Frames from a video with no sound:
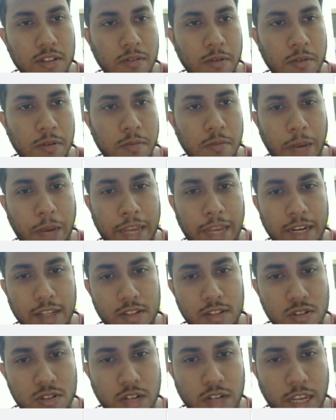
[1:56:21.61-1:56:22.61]

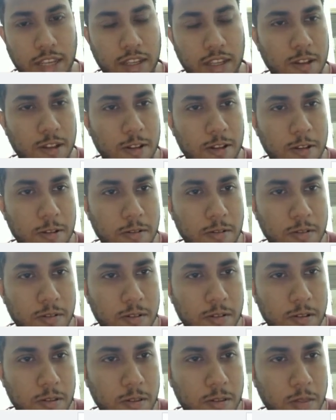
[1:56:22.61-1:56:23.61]
minus like
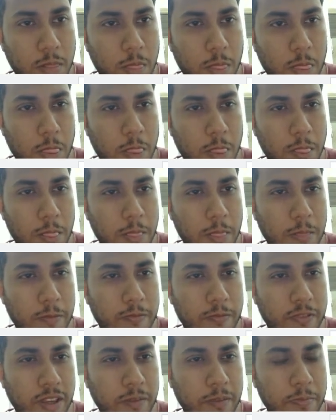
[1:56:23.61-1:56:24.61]

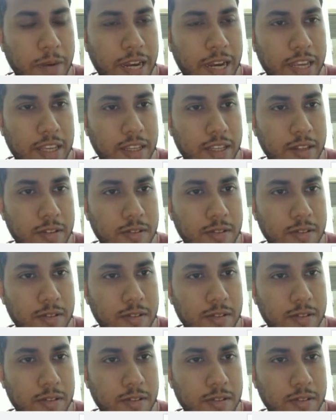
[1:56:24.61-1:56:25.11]
v pi,